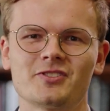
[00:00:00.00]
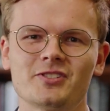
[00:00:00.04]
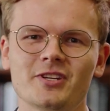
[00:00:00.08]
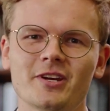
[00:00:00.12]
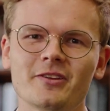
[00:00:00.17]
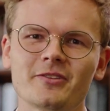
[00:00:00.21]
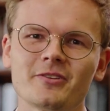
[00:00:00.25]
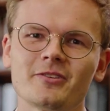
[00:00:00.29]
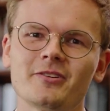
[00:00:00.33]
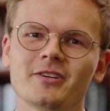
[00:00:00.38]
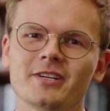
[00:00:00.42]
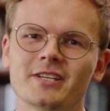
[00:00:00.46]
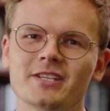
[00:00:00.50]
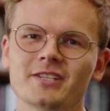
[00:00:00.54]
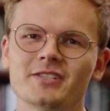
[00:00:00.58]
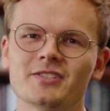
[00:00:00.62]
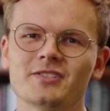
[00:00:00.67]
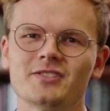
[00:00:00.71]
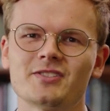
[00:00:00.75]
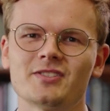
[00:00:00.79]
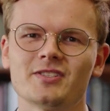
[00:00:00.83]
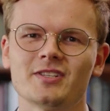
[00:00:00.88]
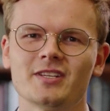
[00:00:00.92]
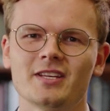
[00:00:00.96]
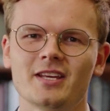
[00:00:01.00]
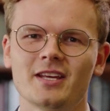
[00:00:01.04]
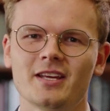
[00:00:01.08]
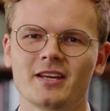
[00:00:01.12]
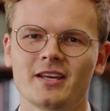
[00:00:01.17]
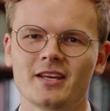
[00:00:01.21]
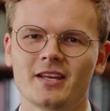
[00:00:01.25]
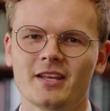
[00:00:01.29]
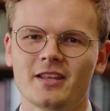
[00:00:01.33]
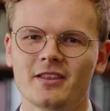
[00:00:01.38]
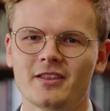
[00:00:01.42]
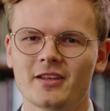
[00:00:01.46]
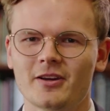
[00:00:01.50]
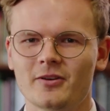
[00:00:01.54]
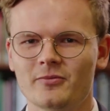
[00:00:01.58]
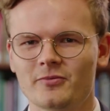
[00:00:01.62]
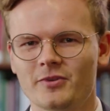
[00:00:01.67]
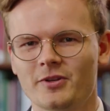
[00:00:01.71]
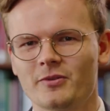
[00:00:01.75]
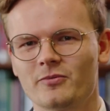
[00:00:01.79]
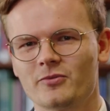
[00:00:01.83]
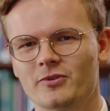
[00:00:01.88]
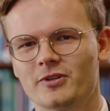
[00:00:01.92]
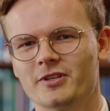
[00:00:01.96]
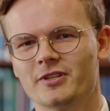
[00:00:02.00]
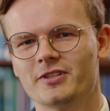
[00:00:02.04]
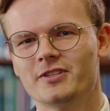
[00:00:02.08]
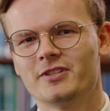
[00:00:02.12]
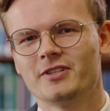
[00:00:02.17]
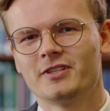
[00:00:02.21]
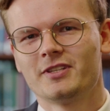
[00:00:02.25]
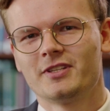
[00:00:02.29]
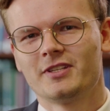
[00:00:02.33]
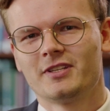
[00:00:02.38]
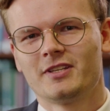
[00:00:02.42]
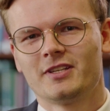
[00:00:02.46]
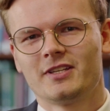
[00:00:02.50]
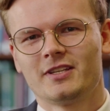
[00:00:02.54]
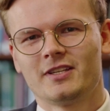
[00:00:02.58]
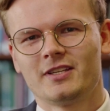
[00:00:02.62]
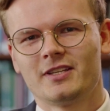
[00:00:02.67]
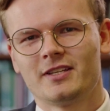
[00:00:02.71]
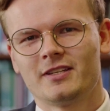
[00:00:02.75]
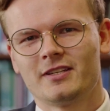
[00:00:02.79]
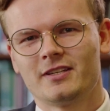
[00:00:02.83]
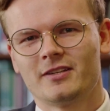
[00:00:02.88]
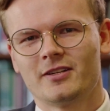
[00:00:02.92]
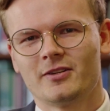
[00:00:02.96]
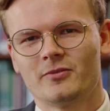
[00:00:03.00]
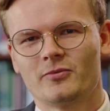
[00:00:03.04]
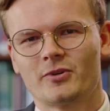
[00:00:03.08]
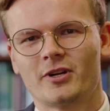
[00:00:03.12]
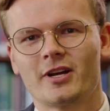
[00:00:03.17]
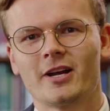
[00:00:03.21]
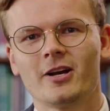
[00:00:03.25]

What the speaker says: The other is that we're